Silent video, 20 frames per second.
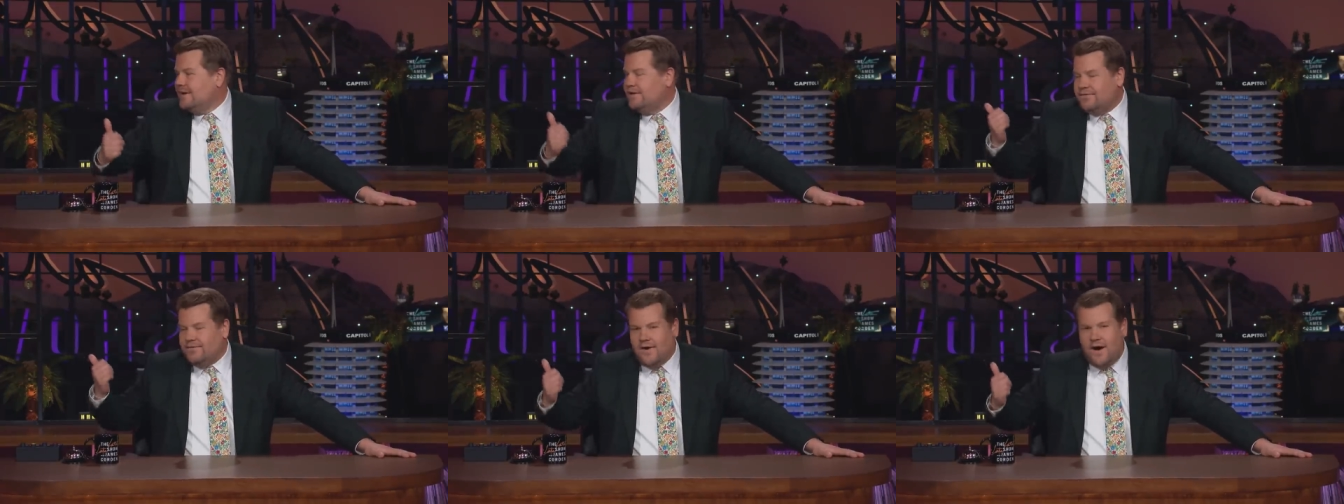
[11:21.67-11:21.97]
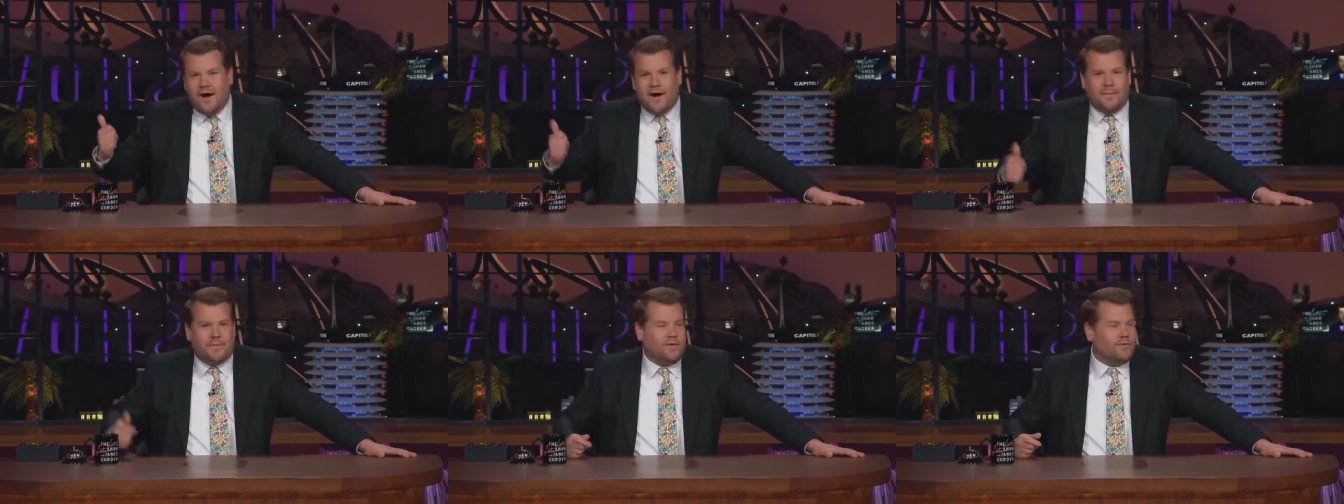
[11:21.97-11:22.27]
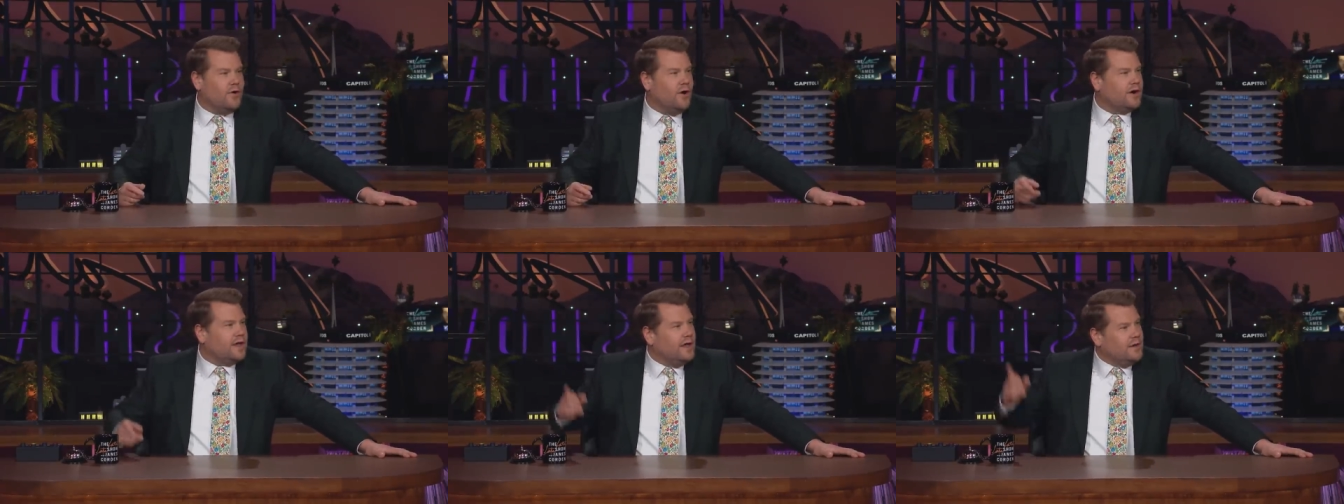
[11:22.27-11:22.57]
Fire up
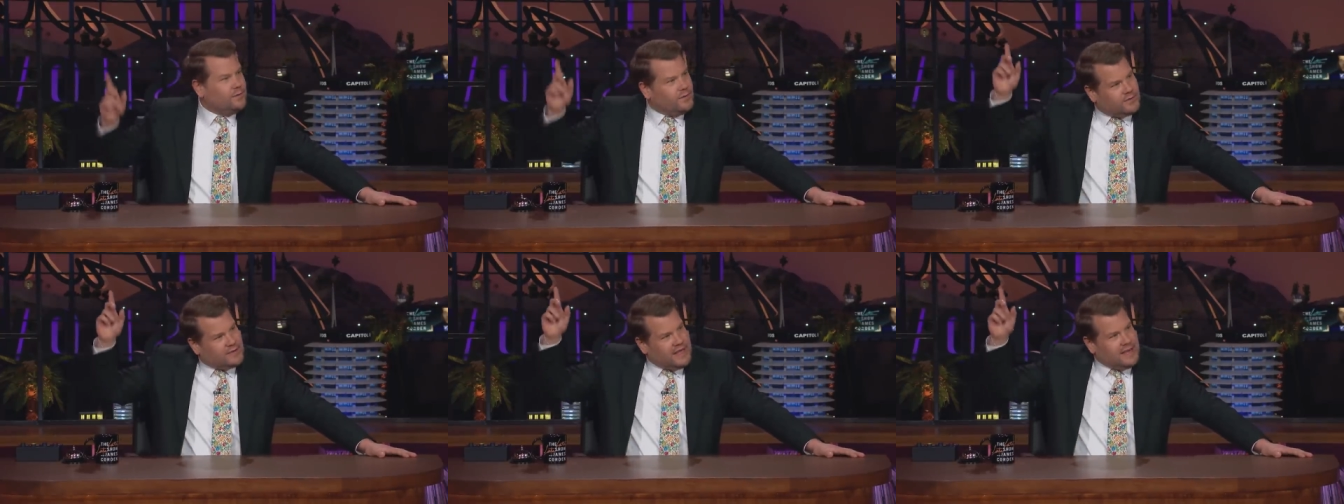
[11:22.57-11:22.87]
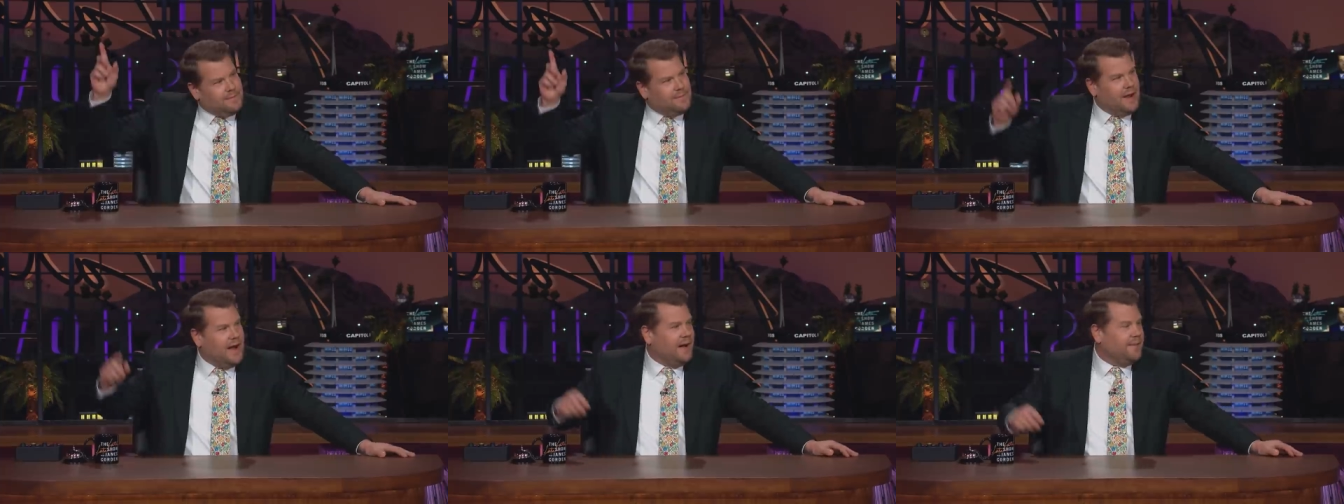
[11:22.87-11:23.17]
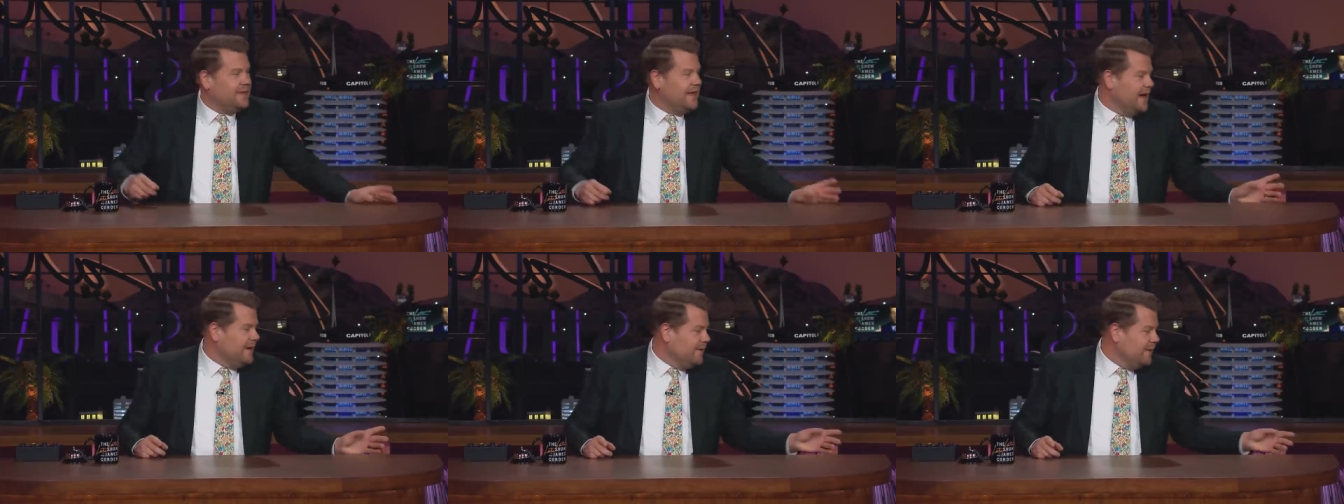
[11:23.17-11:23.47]
the rocket. We'll keep it
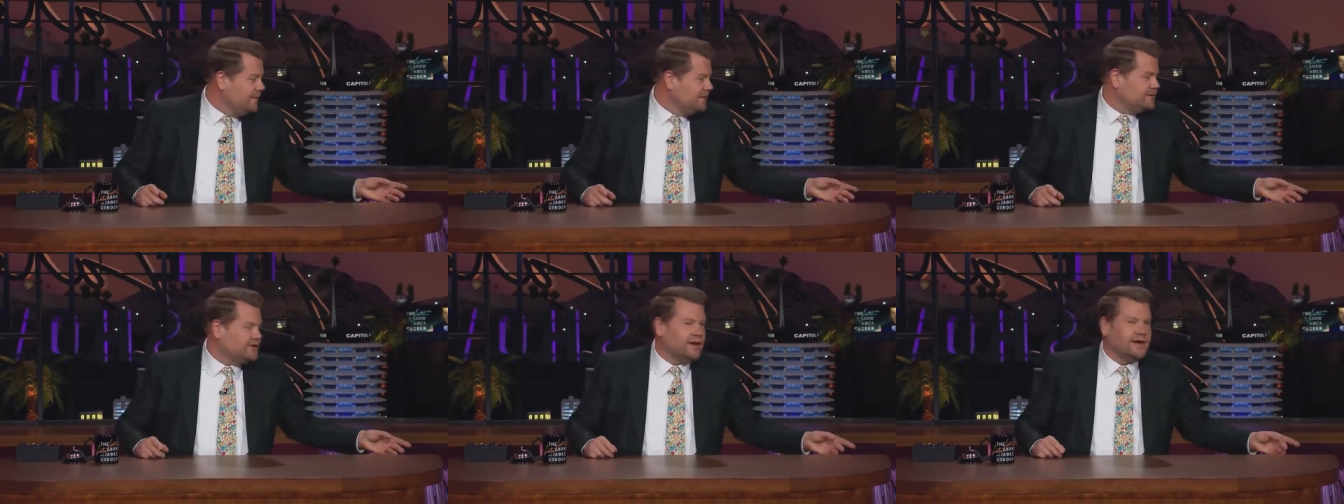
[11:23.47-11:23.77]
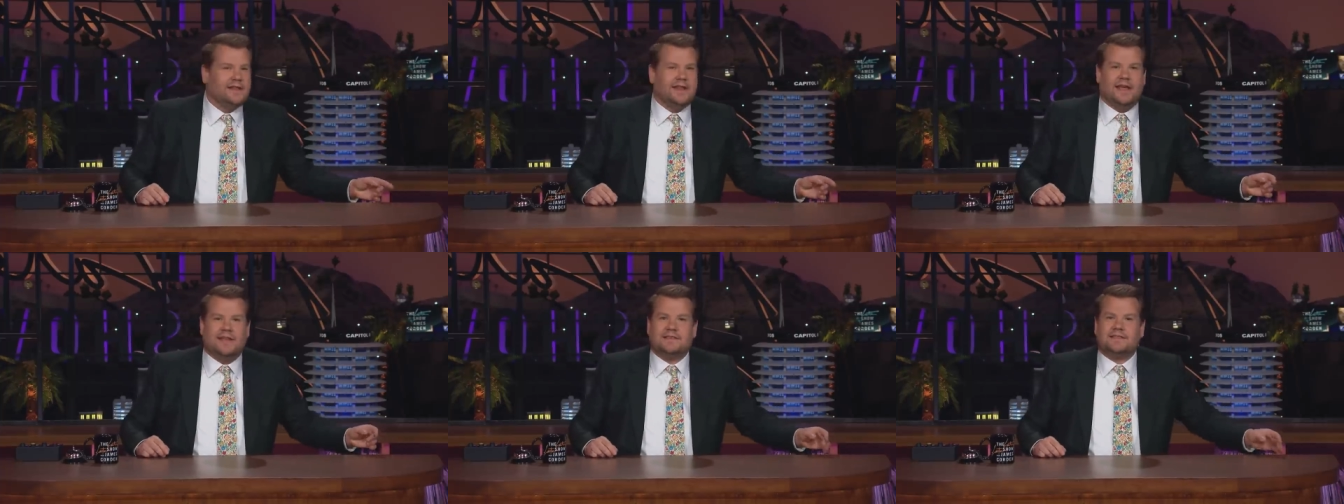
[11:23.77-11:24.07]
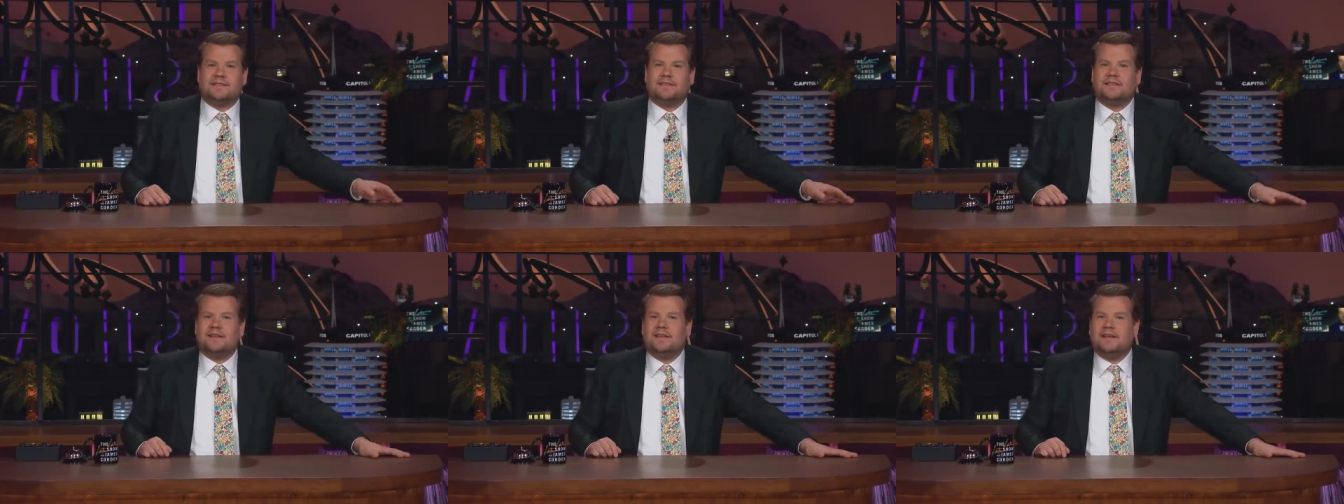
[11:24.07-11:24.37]
up there while we drink
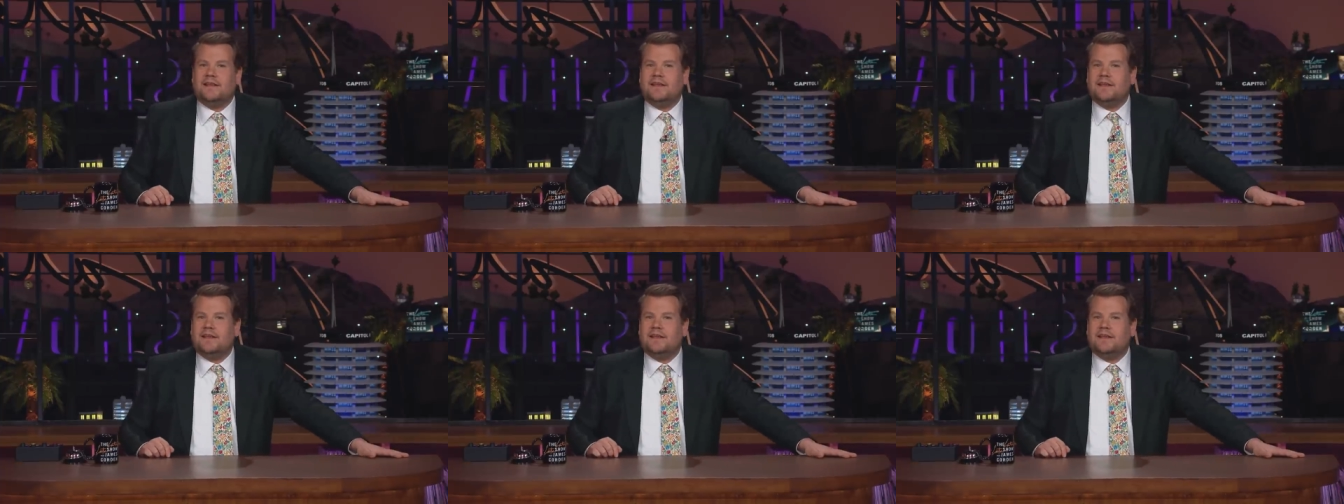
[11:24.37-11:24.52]
this.